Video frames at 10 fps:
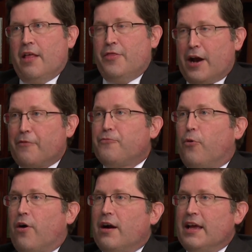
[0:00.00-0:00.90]

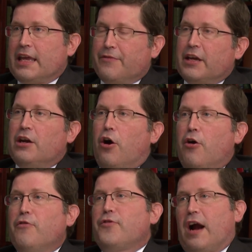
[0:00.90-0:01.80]
therefore giving an
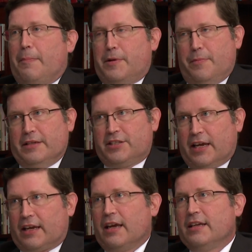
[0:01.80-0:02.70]

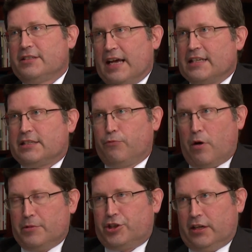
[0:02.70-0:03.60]
over-optimistic sense of
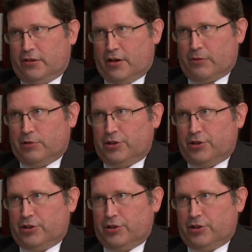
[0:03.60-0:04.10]
what machine learning will